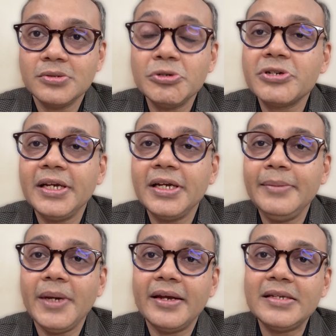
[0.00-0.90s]
usually
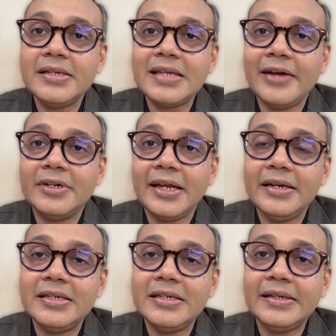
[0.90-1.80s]
parents have a
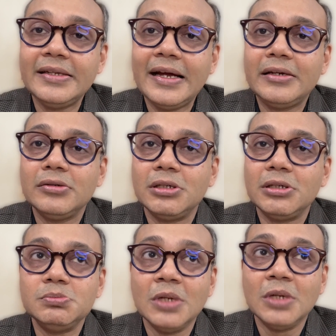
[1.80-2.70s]
tendency that
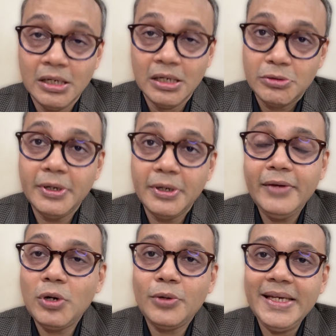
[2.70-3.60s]
today
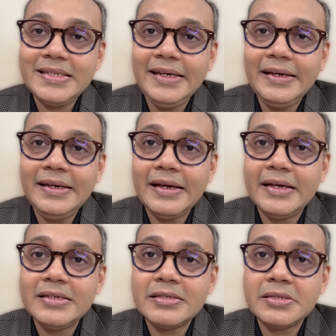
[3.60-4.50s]
what we see
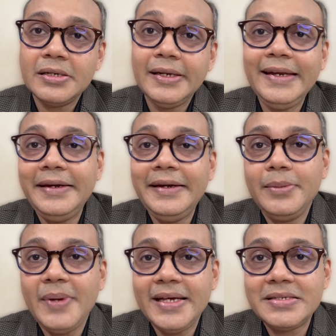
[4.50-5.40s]
is need
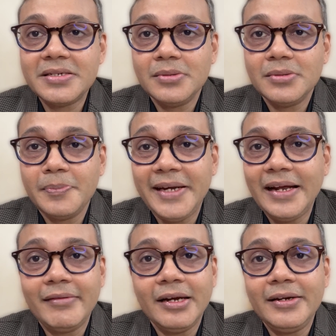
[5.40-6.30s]
based
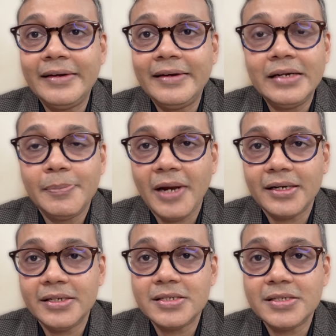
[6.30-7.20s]
pediatric dental
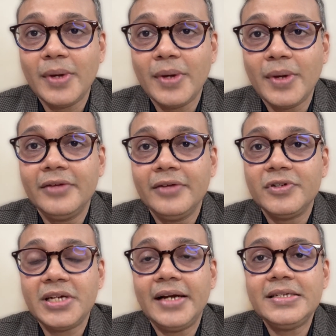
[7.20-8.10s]
practice, wherein if a
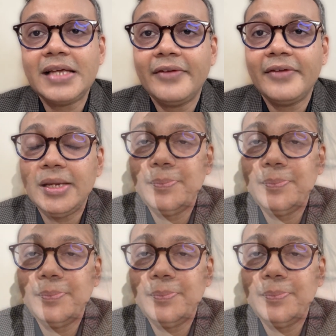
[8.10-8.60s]
child is having